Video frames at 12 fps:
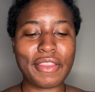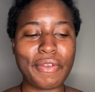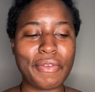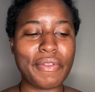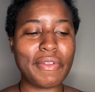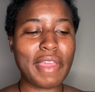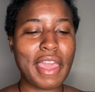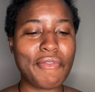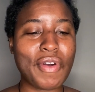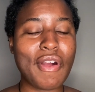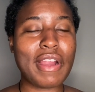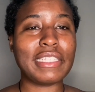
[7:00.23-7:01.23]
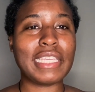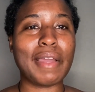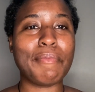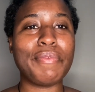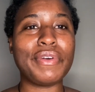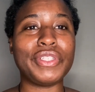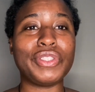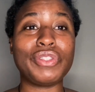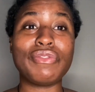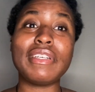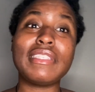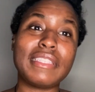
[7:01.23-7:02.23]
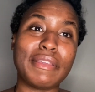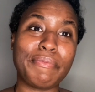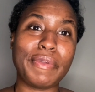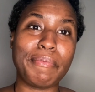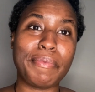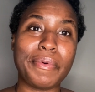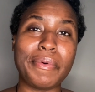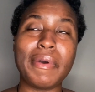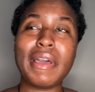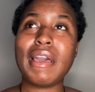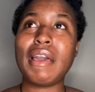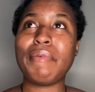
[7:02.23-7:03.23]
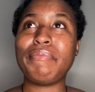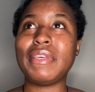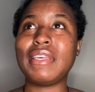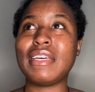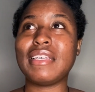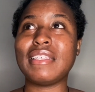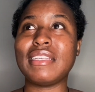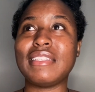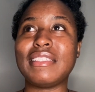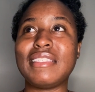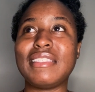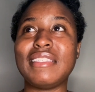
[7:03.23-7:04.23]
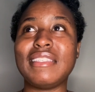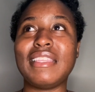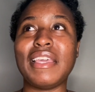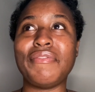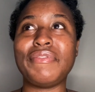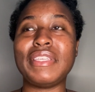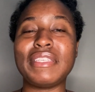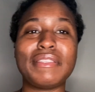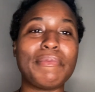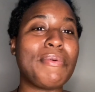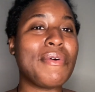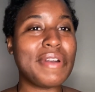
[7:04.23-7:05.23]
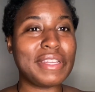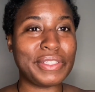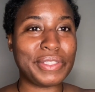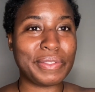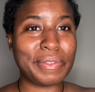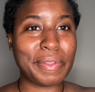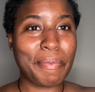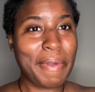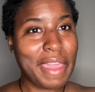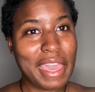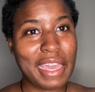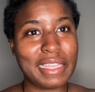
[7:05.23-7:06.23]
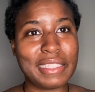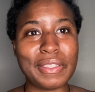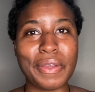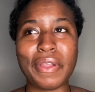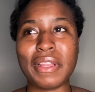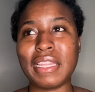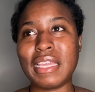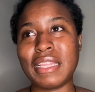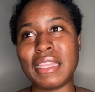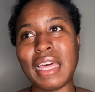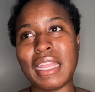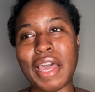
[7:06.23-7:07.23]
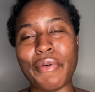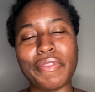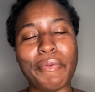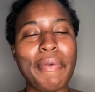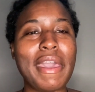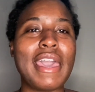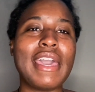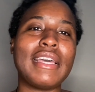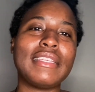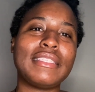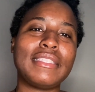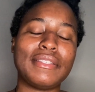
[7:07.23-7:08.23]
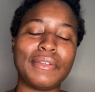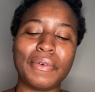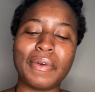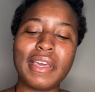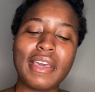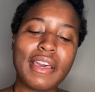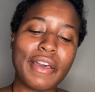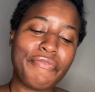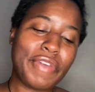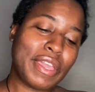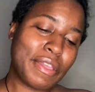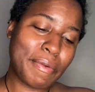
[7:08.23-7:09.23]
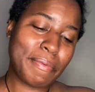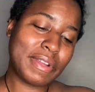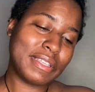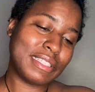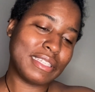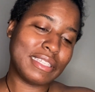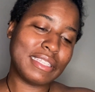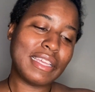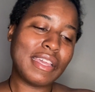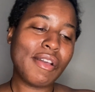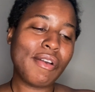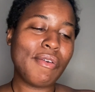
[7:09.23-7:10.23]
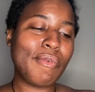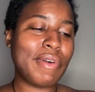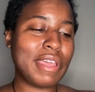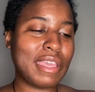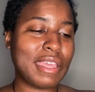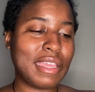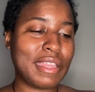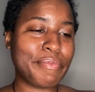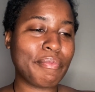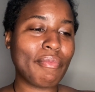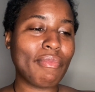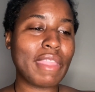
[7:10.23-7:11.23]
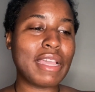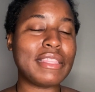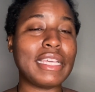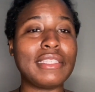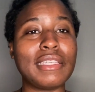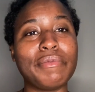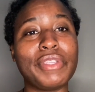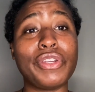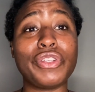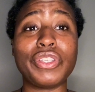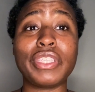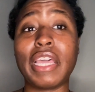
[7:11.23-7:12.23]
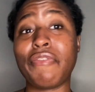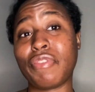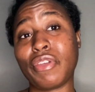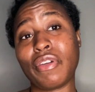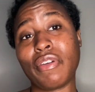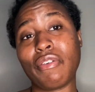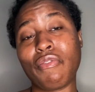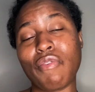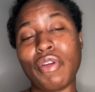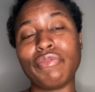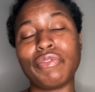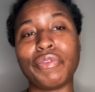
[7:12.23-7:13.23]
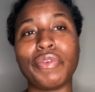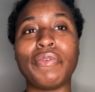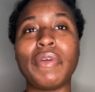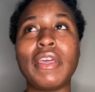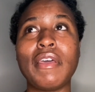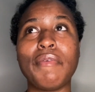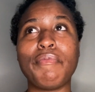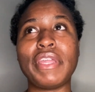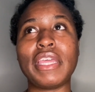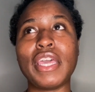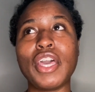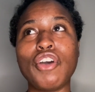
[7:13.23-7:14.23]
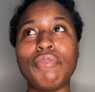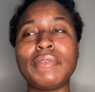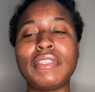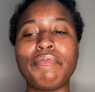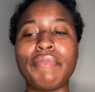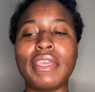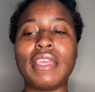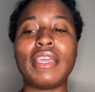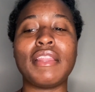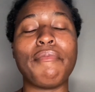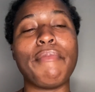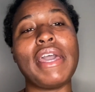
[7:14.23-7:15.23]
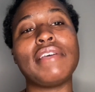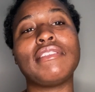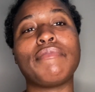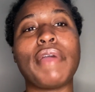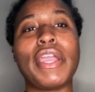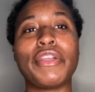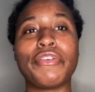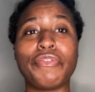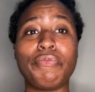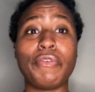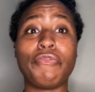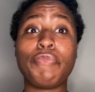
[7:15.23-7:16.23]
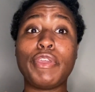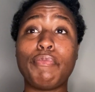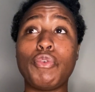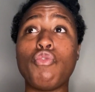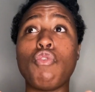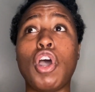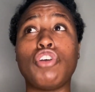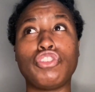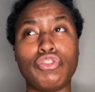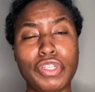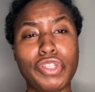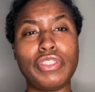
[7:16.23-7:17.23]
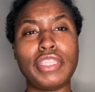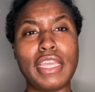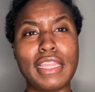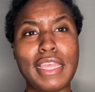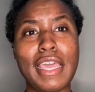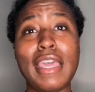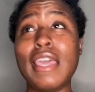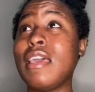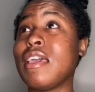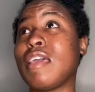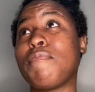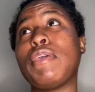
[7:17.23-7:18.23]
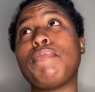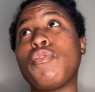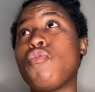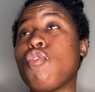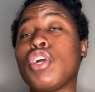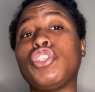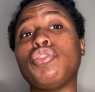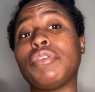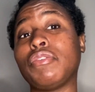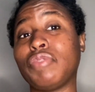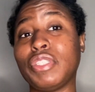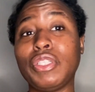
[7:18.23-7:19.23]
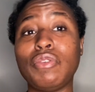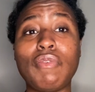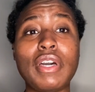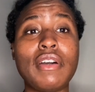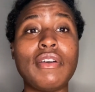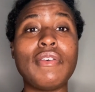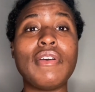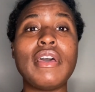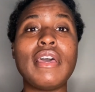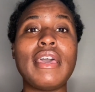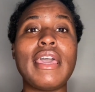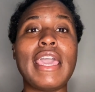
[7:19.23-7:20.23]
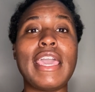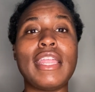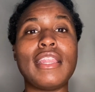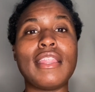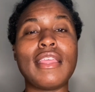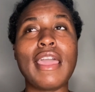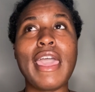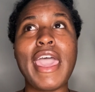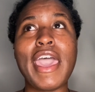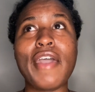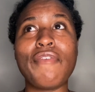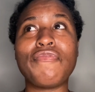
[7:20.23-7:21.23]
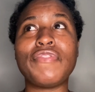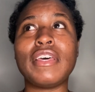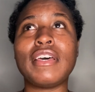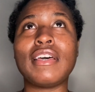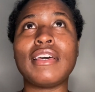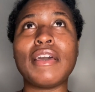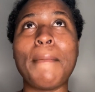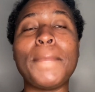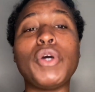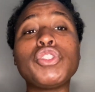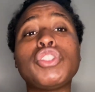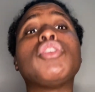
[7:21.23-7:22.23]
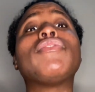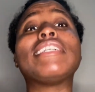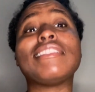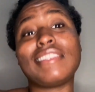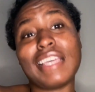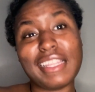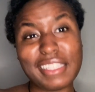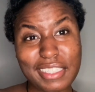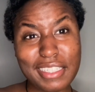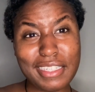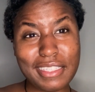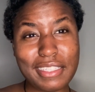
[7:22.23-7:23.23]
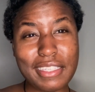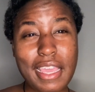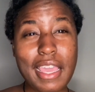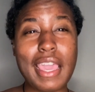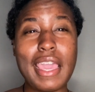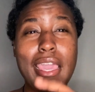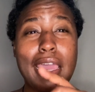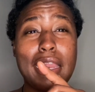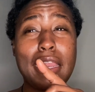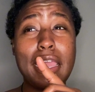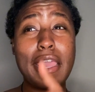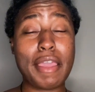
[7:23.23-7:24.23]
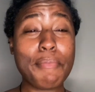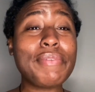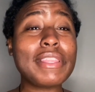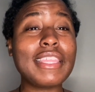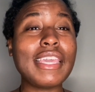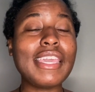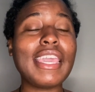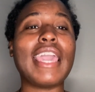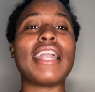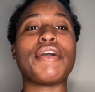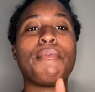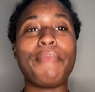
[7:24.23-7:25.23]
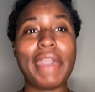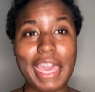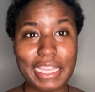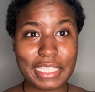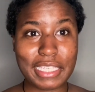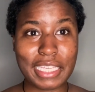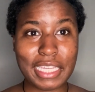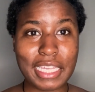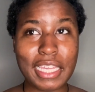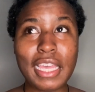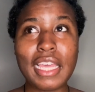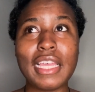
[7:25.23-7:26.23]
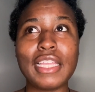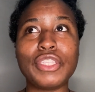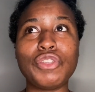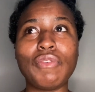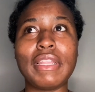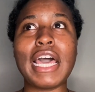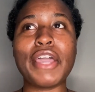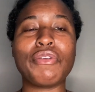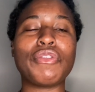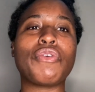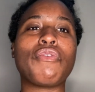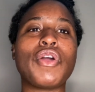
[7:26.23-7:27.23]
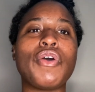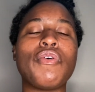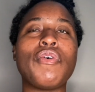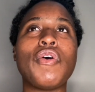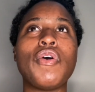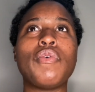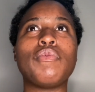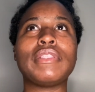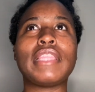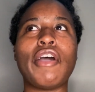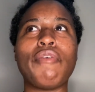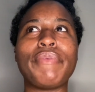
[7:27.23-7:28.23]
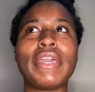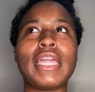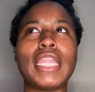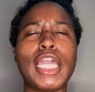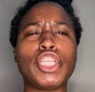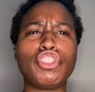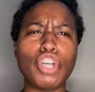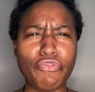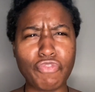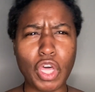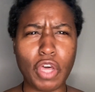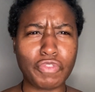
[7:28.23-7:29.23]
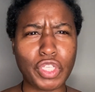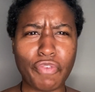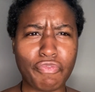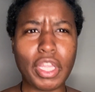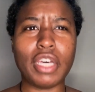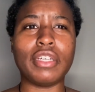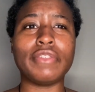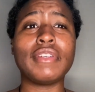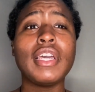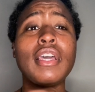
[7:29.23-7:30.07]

you have a hard time putting trust in people because they've disappointed you in the past. So you're allowing the past to affect your present, when that's something you just have to grow through. But it helps to be in a mastermind group of people who also understand that, and people who are doing really well and have the emotional intelligence and empathy and capacity to allow you to grow without being like, tough love, tough love.